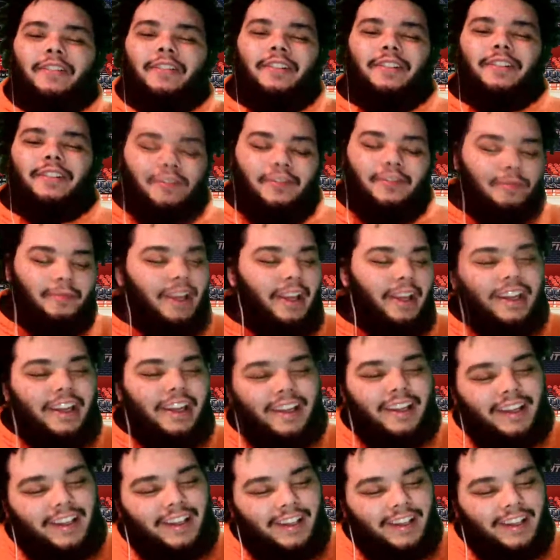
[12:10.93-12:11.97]

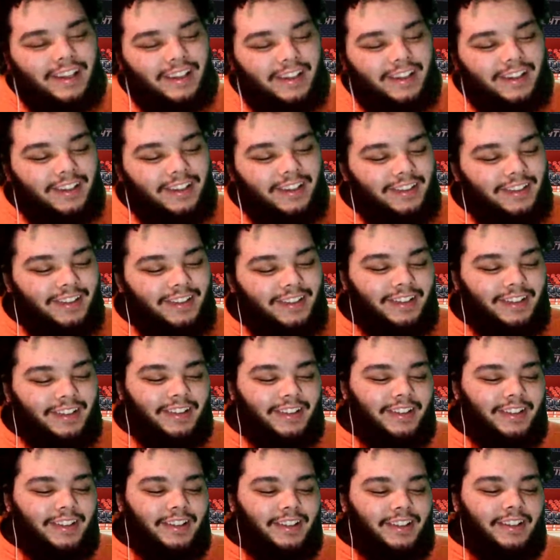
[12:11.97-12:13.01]
Man,
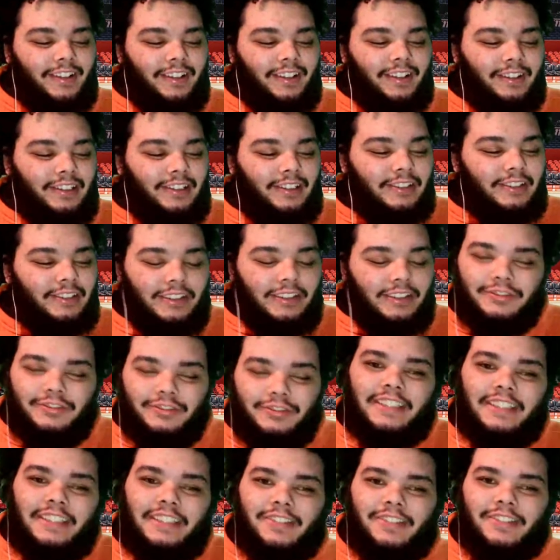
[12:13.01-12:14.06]
it was
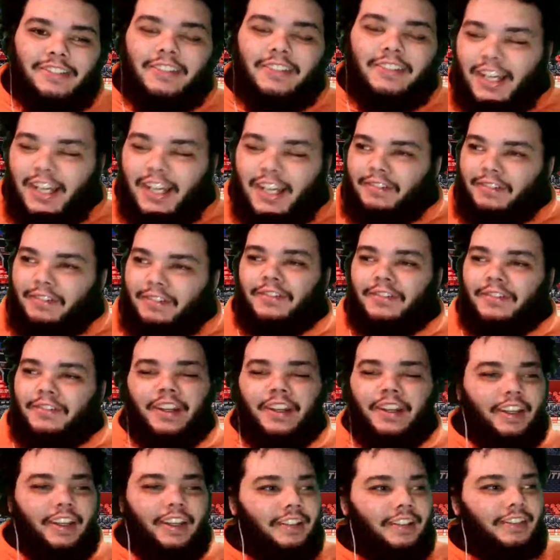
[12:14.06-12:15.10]
nice to talk to Iowa
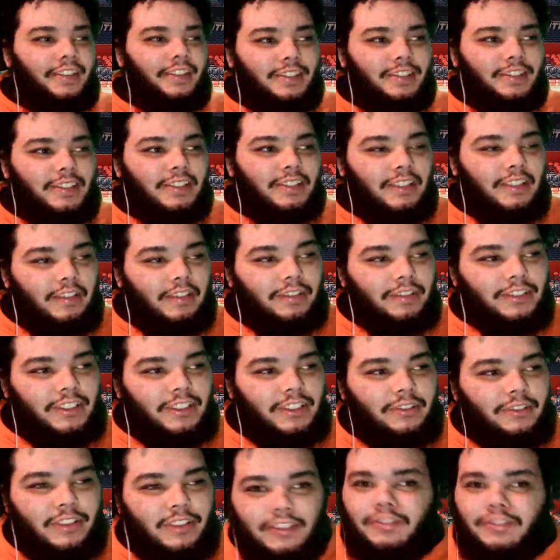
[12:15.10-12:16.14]
fans. They were
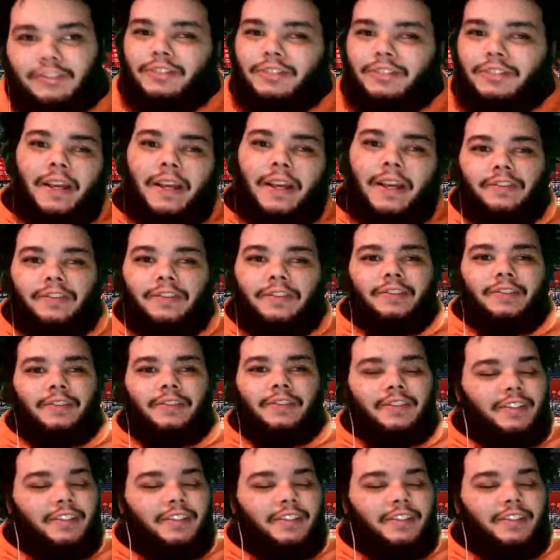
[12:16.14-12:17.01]
so disrespectful.